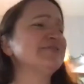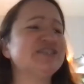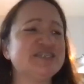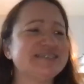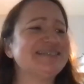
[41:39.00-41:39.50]

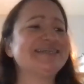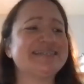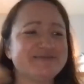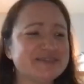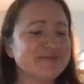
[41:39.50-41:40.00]
you just need
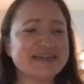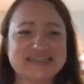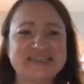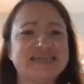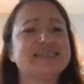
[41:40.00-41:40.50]
to if something's
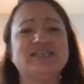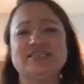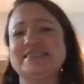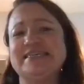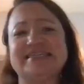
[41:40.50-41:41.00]
shit you
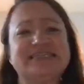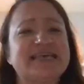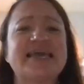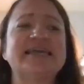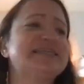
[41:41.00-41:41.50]
just need to
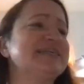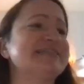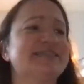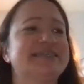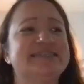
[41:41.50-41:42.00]
say it shit
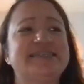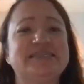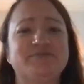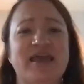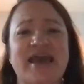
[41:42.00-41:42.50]
sometimes you need
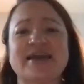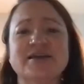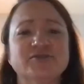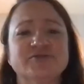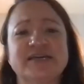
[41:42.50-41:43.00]
to be
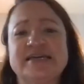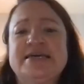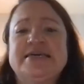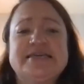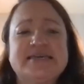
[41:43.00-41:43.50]
angry
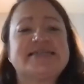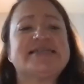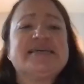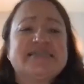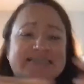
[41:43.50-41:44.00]
you need